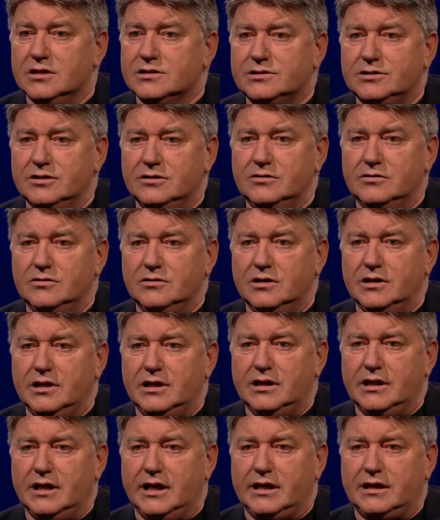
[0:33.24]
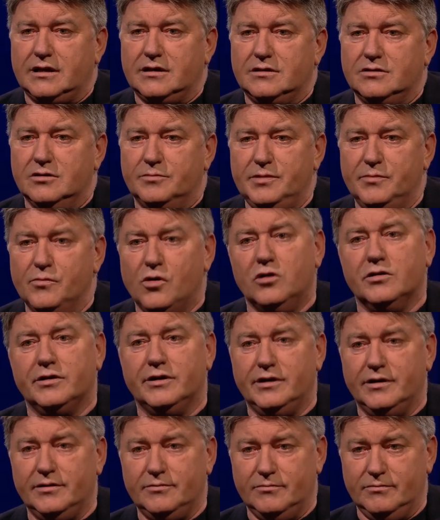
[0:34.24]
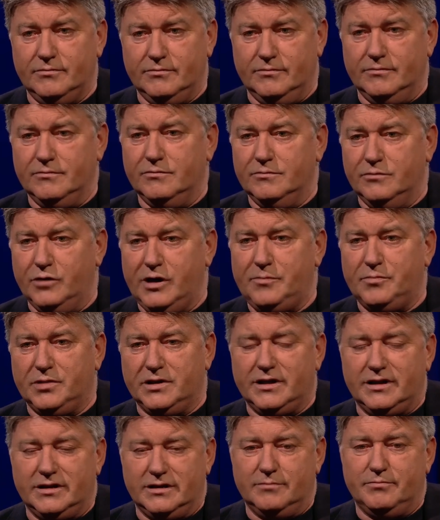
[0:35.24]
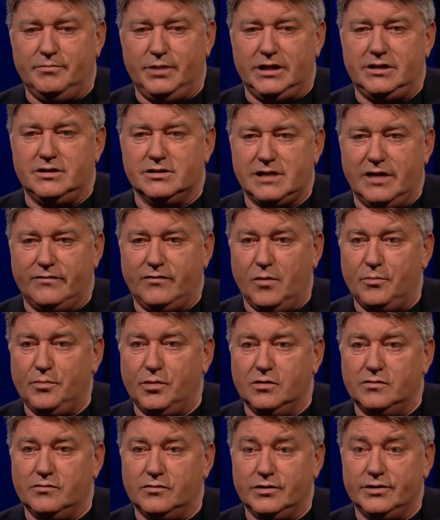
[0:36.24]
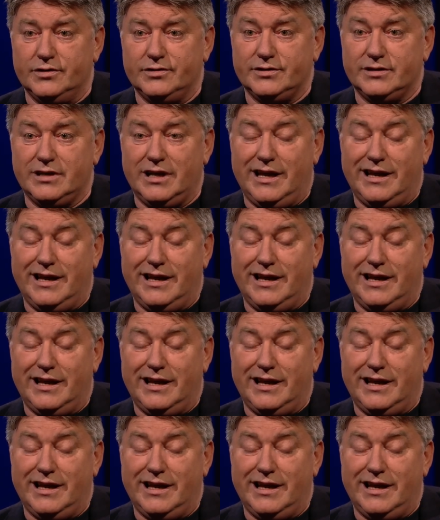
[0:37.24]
So, like, don't be moaning and weeping and beating yourself up over it.